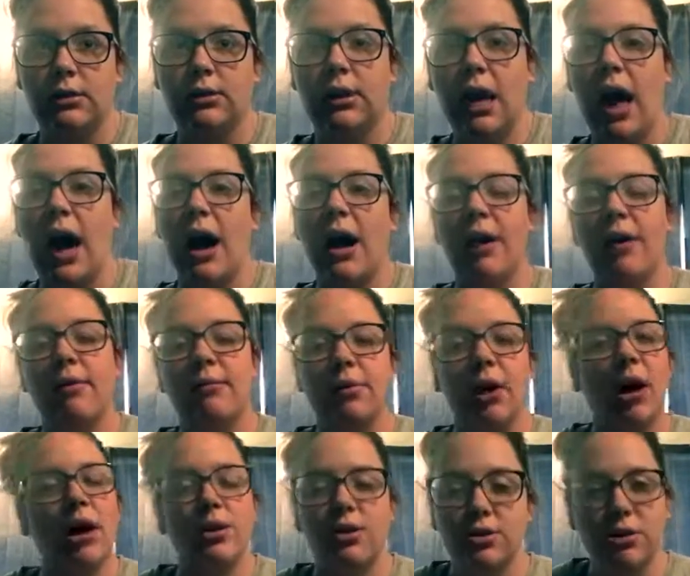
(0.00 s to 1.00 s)
that I'm
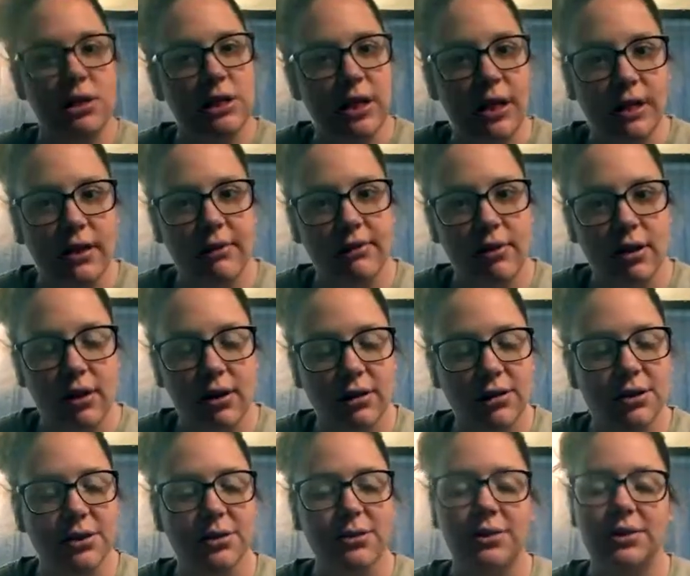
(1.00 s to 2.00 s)
not doing daily
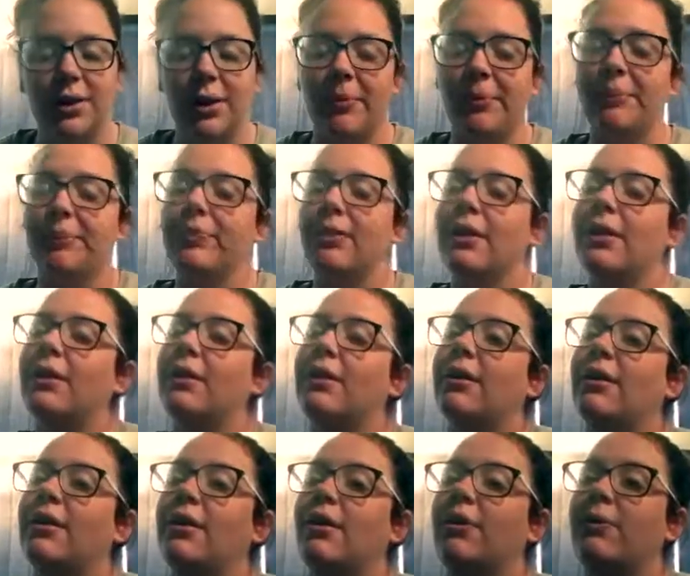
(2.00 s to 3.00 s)
vlogs. So,
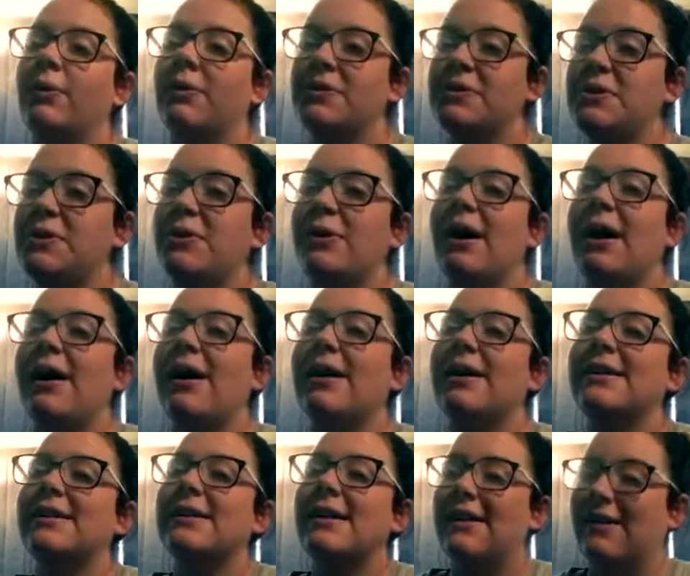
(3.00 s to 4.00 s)
we'll see you
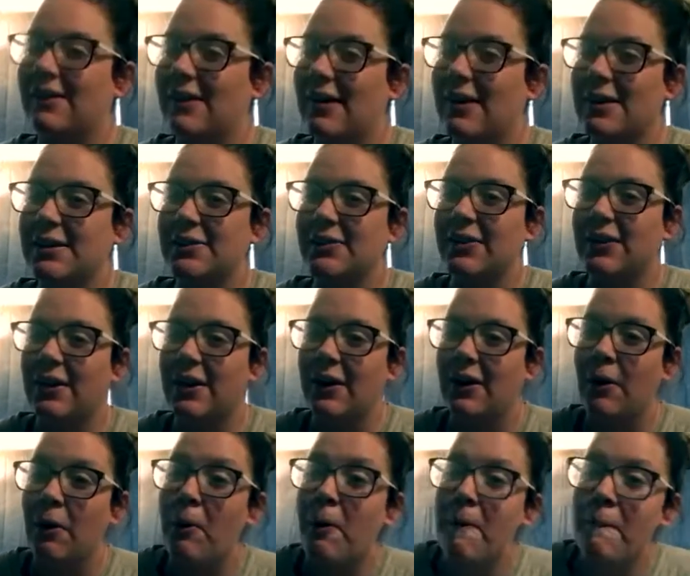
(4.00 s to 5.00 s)
guys in our next
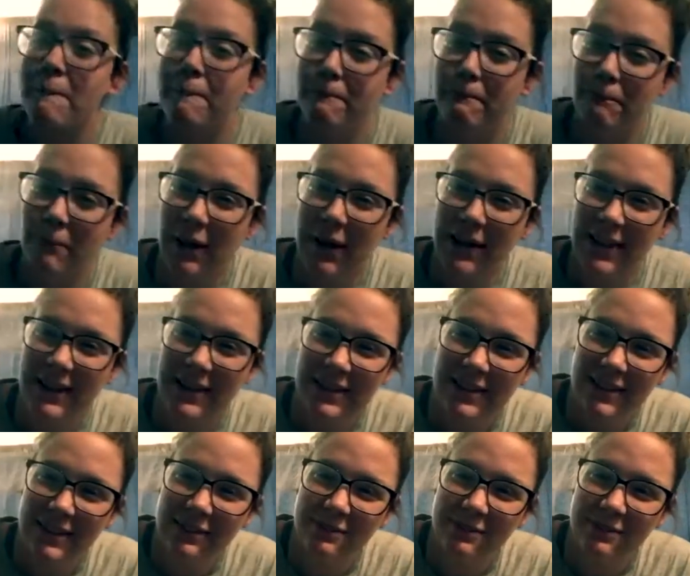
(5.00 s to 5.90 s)
video. Bye!